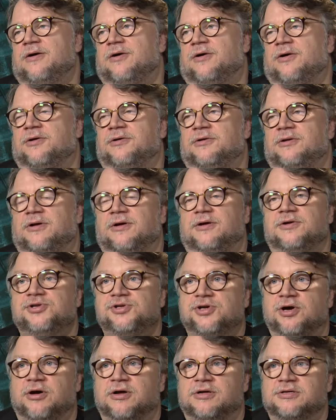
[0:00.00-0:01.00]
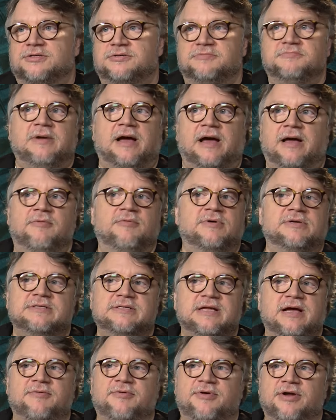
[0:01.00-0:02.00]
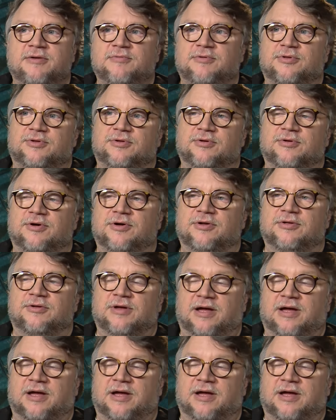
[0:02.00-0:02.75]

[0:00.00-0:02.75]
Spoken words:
On the Jaws, I was never able to go.